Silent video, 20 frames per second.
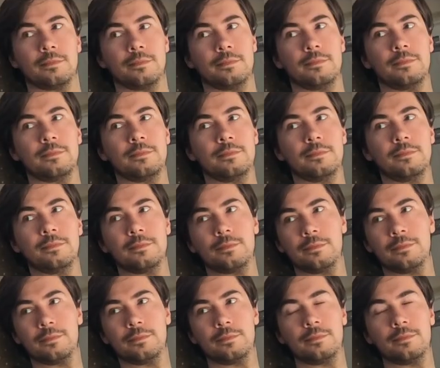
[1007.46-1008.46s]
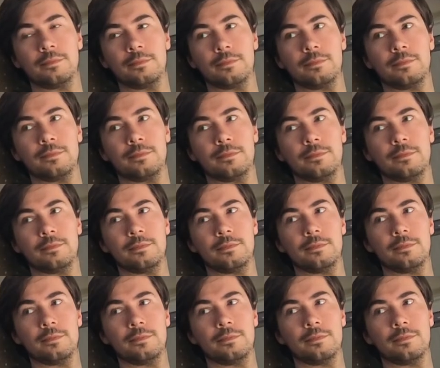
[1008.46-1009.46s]

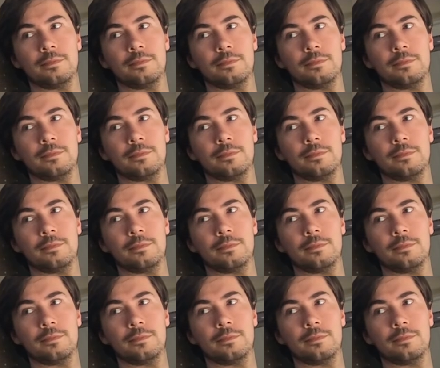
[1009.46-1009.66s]
[no speech]